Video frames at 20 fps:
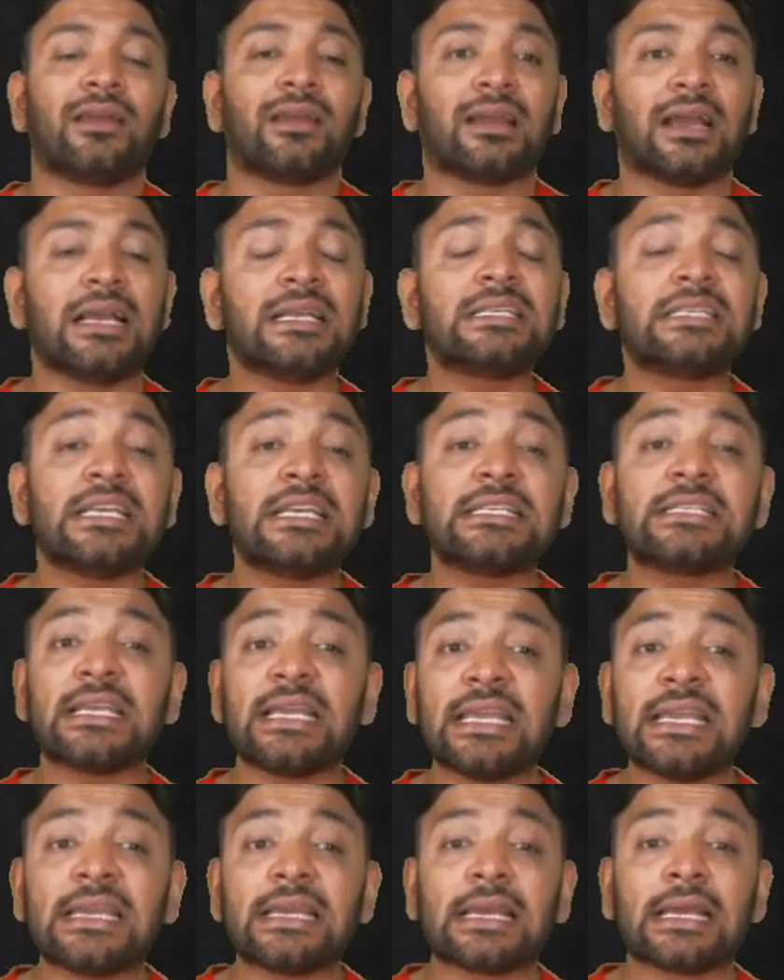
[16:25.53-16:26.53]
Guys, he's
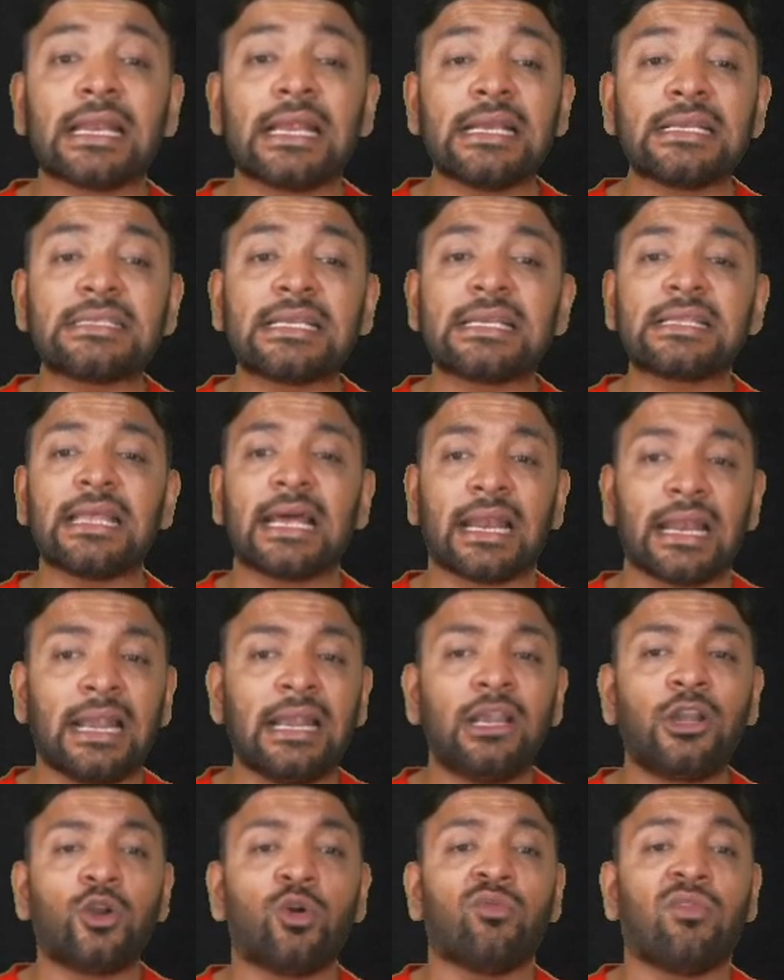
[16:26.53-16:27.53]
increasing the
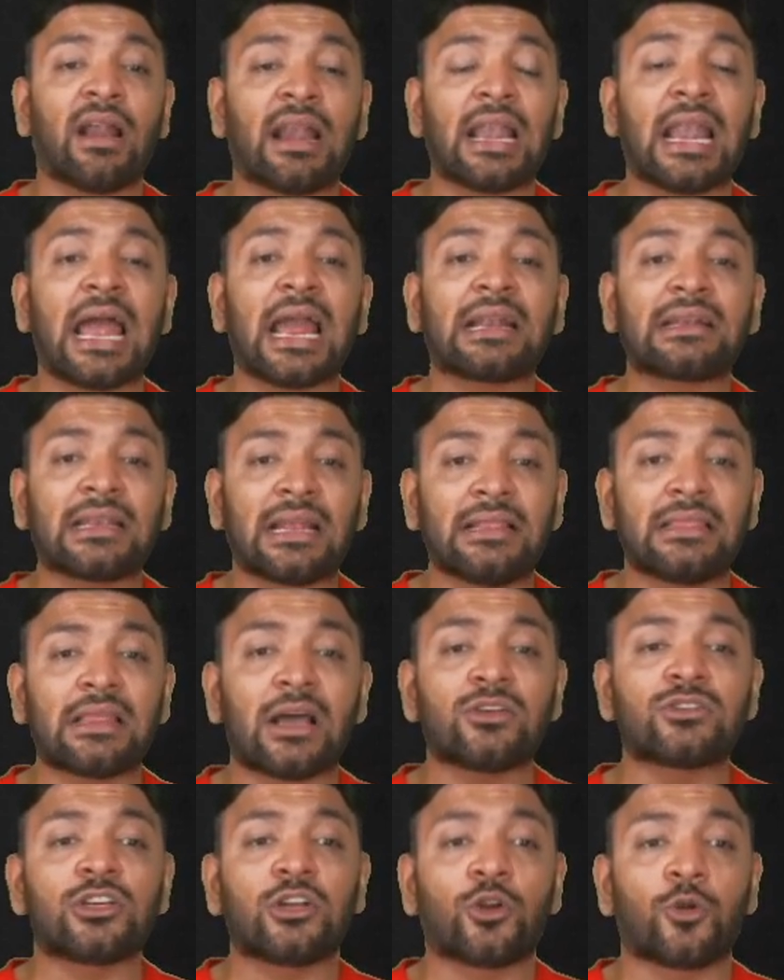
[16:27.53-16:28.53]
rent to
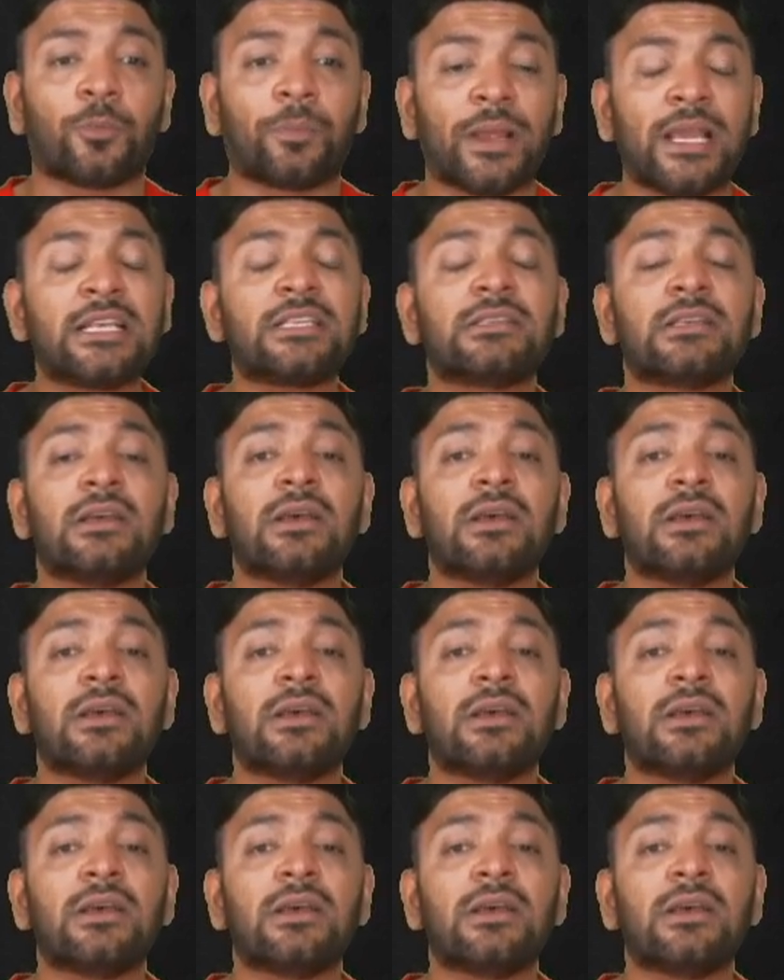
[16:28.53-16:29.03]
1,10,000 rupees.